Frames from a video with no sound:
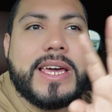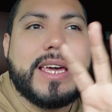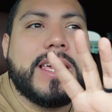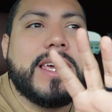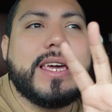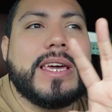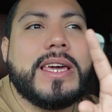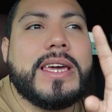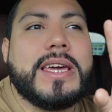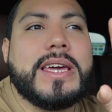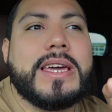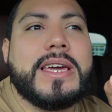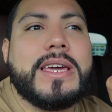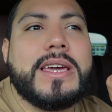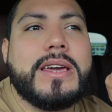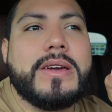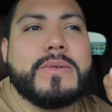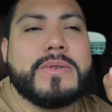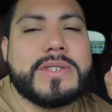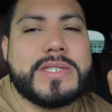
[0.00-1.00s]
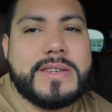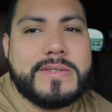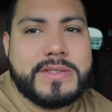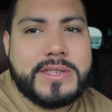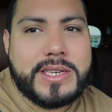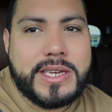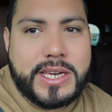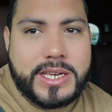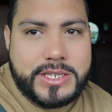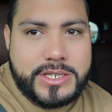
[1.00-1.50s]
He received
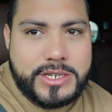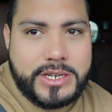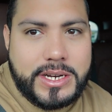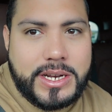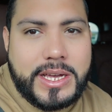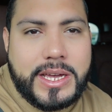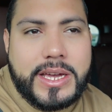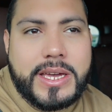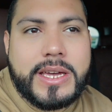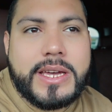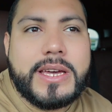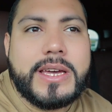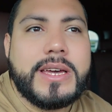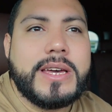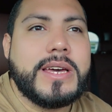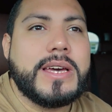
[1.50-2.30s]
it yesterday,